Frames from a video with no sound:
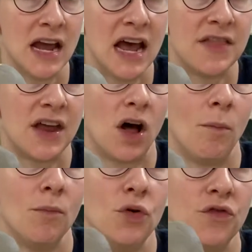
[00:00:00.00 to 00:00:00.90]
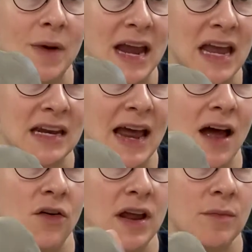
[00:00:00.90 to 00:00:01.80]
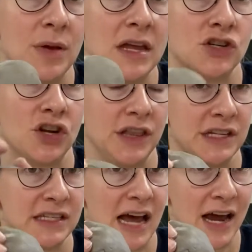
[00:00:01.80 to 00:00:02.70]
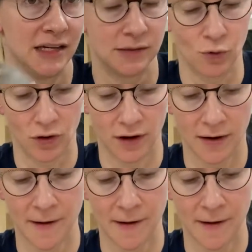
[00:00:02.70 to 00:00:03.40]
and then I'll move my hand down and pinch on the sides more.